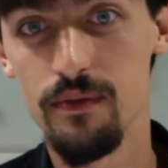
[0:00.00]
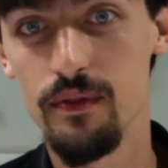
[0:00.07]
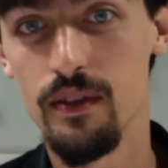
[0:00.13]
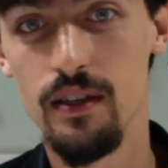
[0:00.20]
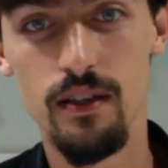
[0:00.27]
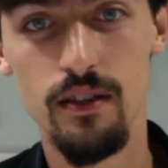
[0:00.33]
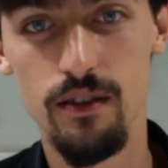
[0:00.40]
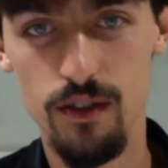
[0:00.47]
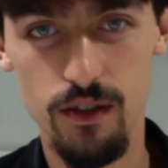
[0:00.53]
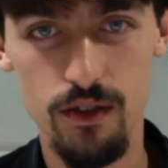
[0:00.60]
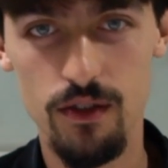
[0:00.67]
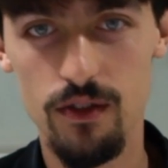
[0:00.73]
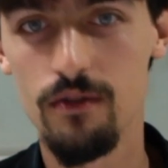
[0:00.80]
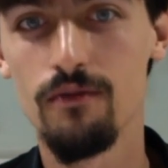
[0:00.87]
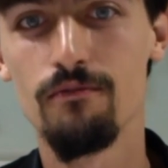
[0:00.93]
It
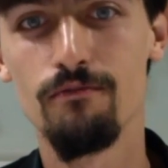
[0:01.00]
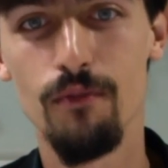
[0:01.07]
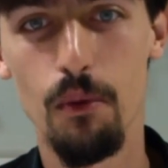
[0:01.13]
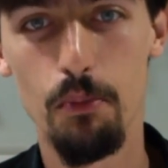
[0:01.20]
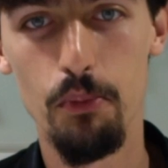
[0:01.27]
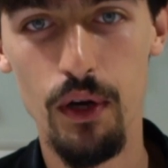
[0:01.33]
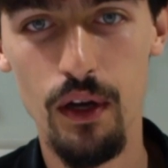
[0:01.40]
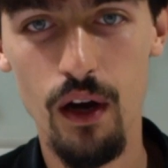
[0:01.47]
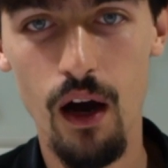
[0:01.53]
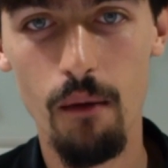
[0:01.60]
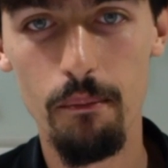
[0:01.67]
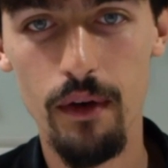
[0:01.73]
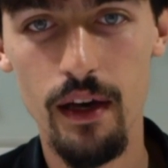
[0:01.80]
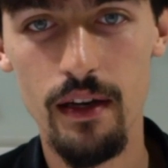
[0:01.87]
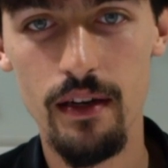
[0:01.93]
is a pretty
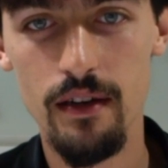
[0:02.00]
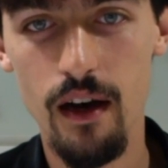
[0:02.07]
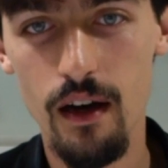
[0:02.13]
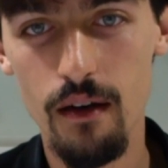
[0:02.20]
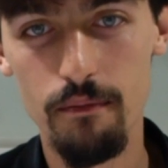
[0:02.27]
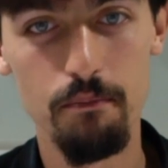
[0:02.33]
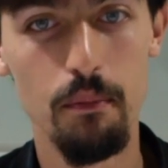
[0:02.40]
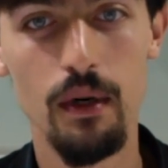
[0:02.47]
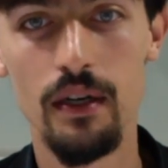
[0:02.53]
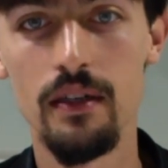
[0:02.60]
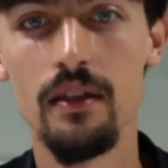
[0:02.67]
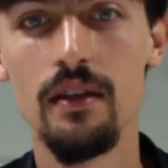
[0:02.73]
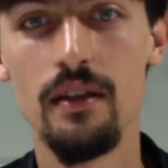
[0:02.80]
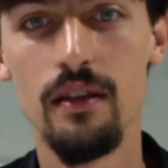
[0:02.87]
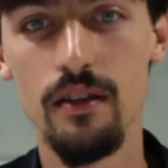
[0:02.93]
complicated knot,
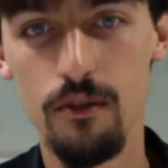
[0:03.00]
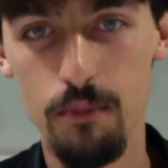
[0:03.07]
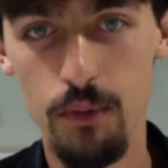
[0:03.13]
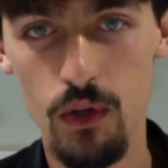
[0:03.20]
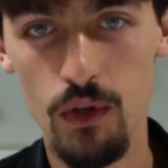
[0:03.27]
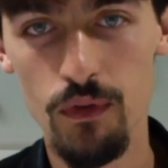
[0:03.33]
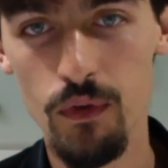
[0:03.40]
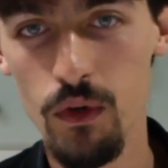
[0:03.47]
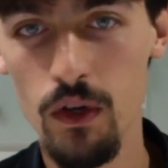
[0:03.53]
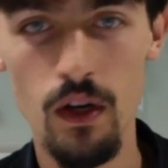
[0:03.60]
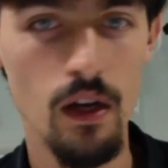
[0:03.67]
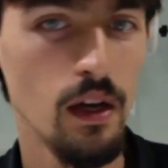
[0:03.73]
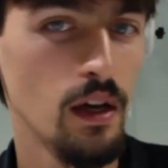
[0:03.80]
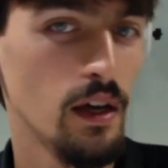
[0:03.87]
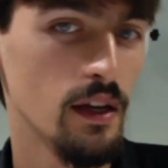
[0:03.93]
but it is beautiful,
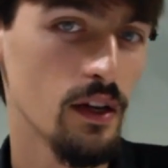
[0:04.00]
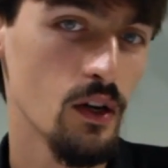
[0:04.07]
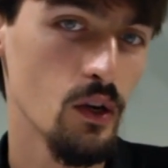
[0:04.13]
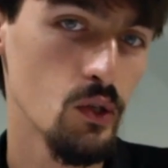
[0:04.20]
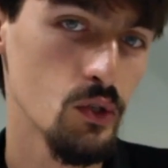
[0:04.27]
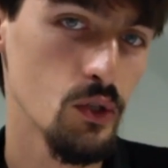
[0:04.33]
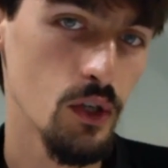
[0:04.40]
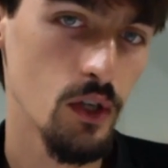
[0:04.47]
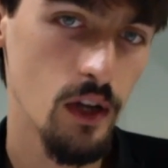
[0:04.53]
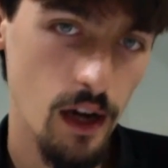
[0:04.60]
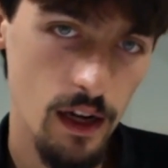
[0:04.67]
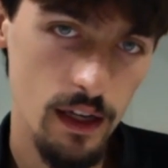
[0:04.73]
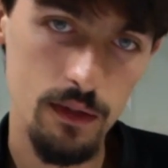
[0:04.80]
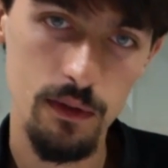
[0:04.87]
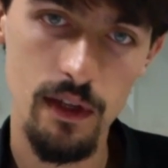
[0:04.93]
and it goes through your
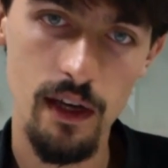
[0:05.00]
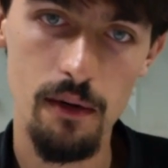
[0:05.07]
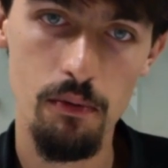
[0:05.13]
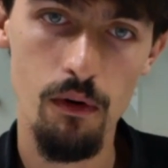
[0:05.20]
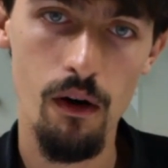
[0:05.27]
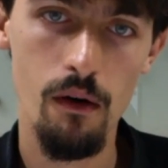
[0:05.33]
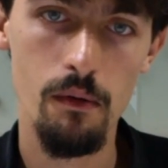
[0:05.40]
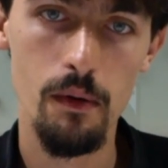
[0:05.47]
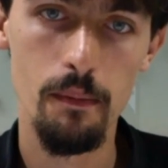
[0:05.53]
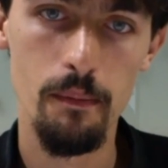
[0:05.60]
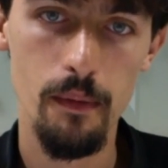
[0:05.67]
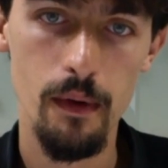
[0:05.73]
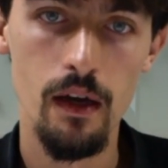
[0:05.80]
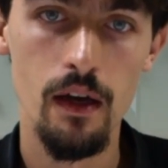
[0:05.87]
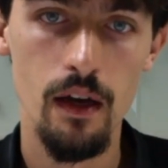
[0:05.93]
guides without a problem,
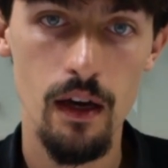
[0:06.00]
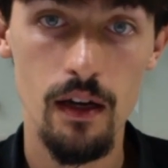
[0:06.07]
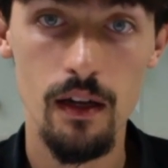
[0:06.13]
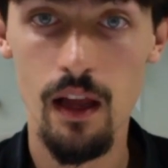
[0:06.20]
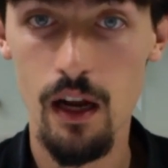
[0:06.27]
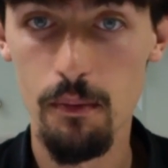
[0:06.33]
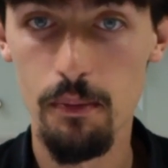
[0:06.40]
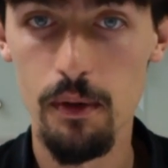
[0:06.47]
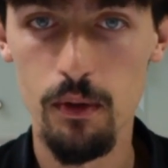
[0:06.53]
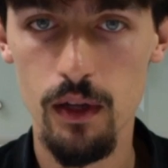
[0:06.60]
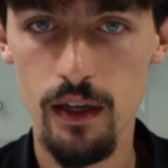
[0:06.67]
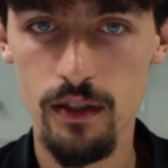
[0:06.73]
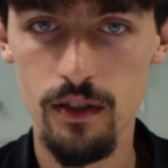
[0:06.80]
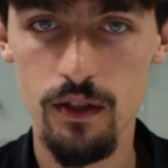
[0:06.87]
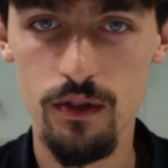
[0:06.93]
and a lot of people
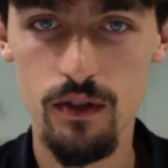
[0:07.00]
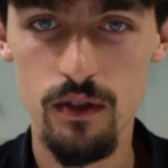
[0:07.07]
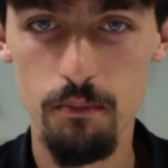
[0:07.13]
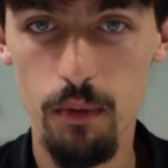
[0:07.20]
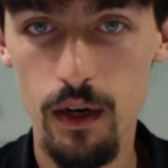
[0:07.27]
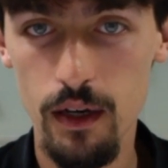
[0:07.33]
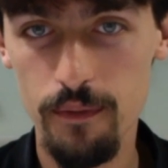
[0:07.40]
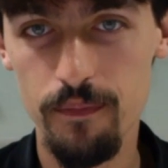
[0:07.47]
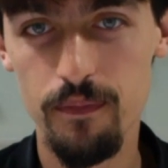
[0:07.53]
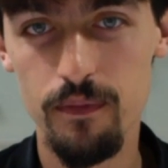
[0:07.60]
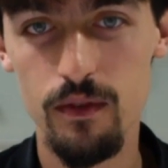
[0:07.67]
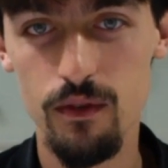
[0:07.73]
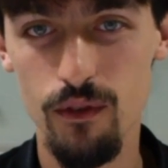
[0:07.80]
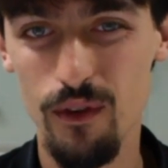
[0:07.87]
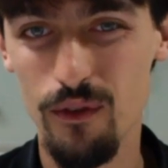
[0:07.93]
like to use it. But
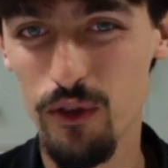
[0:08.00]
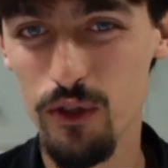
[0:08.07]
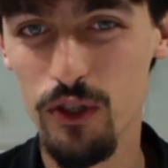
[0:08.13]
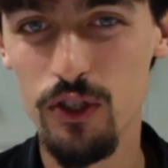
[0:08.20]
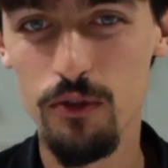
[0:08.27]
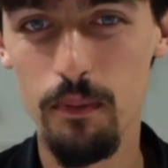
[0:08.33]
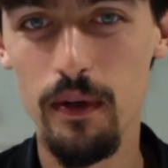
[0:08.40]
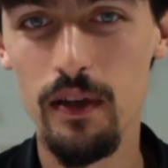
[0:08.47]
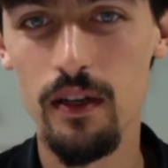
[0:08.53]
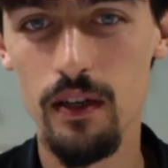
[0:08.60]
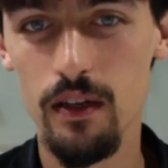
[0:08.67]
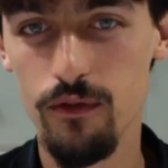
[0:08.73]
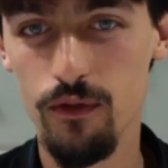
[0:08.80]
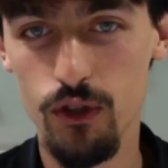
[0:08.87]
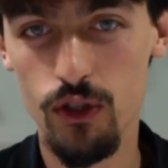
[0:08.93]
if you're just
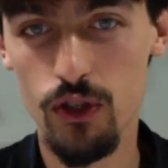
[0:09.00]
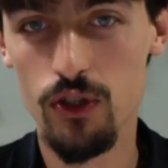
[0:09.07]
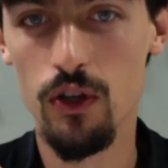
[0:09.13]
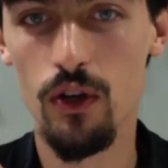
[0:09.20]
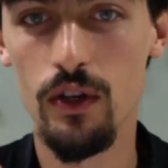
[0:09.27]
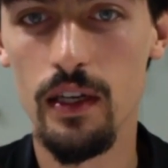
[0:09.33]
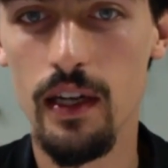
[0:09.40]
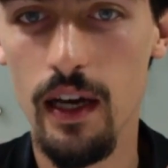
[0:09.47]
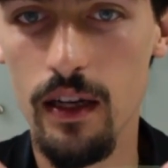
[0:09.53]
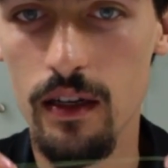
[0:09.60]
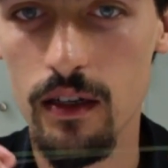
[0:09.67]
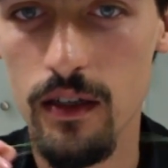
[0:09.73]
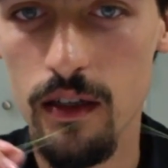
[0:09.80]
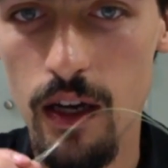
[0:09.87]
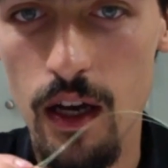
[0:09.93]
learning how
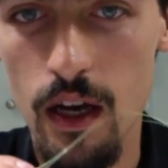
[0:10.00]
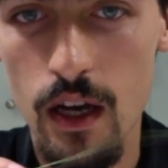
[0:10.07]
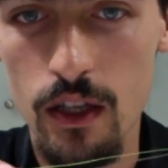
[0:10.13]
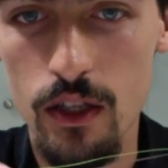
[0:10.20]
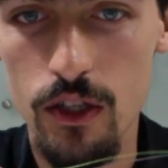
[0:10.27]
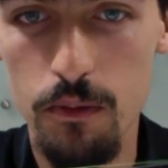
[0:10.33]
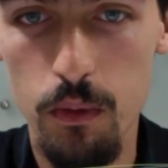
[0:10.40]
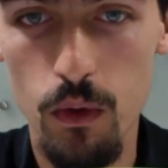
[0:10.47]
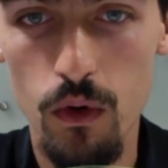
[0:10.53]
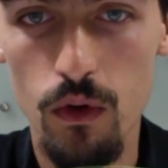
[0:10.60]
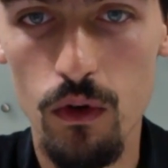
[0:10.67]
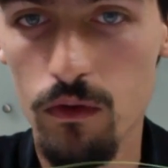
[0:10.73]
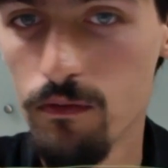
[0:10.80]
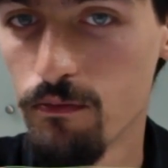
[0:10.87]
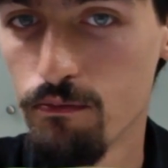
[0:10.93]
to
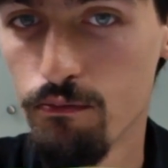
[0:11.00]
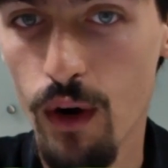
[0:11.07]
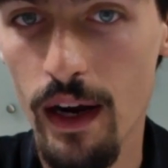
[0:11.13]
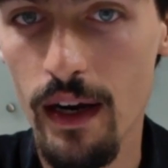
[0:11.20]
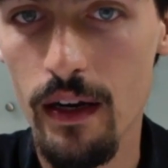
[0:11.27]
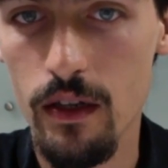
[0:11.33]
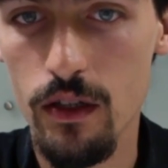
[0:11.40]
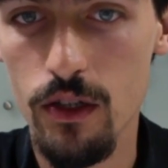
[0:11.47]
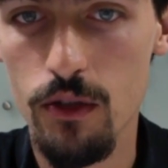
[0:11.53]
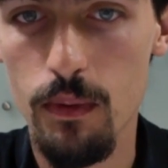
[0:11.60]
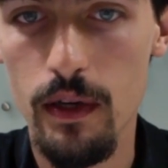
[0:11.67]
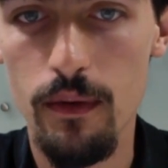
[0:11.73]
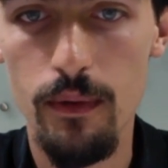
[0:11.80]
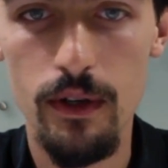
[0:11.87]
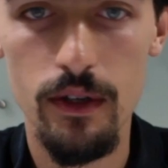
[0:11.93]
spool braid on your
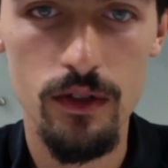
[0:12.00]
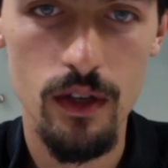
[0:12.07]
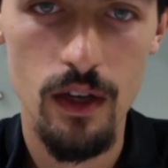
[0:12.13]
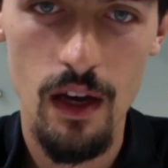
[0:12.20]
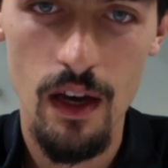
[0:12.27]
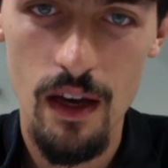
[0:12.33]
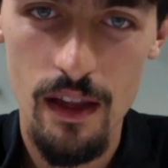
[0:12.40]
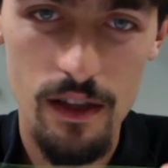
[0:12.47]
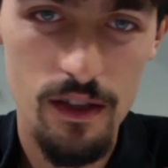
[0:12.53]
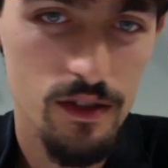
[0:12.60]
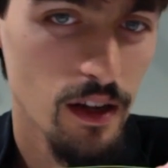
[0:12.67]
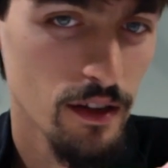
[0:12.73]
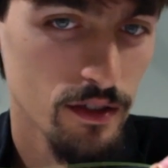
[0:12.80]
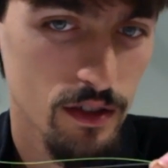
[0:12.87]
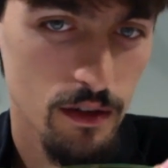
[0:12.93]
spinning reels, this
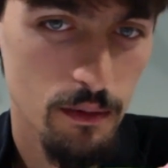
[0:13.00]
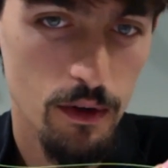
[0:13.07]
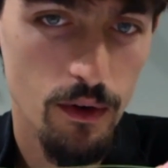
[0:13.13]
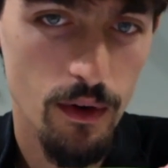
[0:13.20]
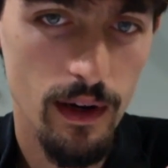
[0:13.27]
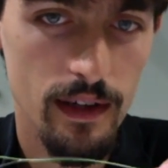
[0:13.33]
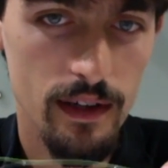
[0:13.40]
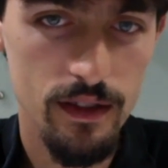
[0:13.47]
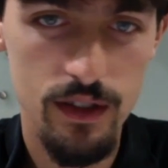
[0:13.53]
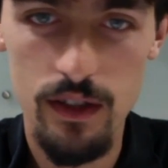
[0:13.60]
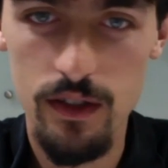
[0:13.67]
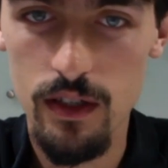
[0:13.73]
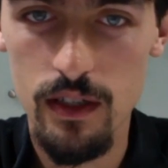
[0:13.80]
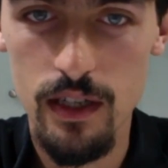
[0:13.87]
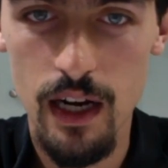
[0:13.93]
knot's going to be great. It's
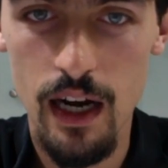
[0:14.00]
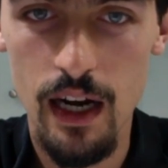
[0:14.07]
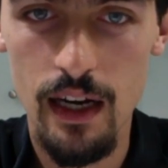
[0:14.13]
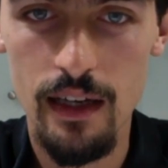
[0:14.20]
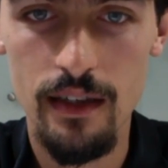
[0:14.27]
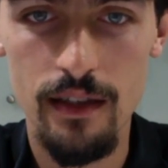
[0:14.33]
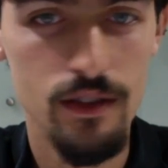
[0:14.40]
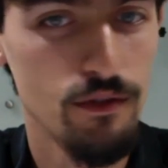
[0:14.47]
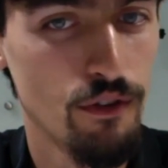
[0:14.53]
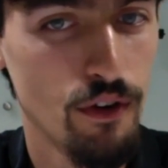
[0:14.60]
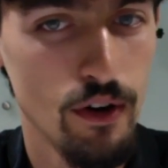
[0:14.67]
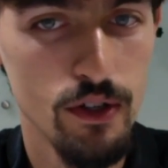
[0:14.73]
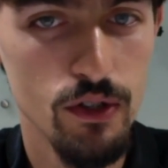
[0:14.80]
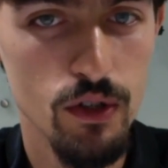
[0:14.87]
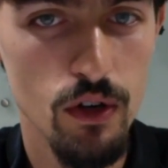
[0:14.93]
easy to tie. It's
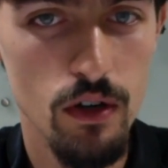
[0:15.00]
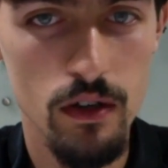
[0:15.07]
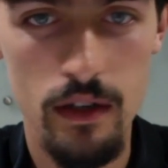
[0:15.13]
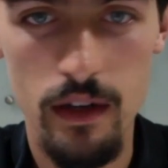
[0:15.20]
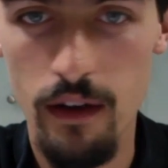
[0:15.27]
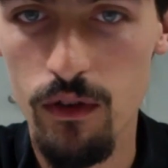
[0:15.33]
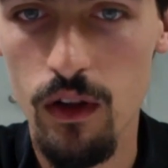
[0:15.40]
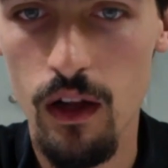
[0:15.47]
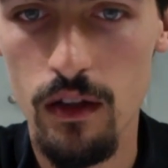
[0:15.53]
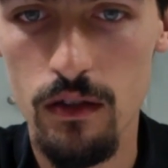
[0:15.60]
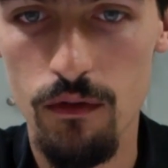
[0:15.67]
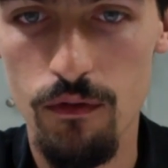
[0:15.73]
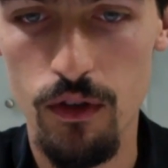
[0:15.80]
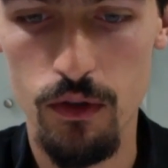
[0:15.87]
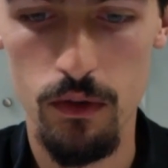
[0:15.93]
very strong. Never
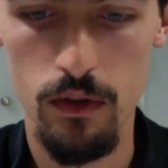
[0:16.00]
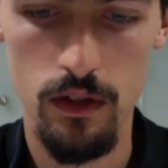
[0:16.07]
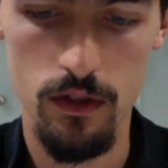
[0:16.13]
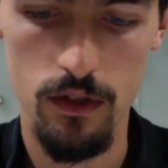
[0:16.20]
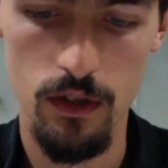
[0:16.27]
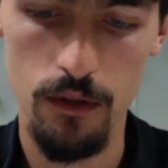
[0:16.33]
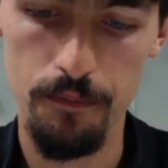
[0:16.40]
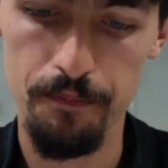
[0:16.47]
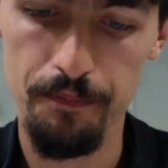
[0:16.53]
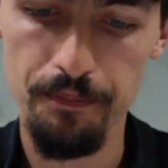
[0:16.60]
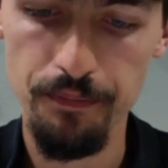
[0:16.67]
lost a fish with it. So,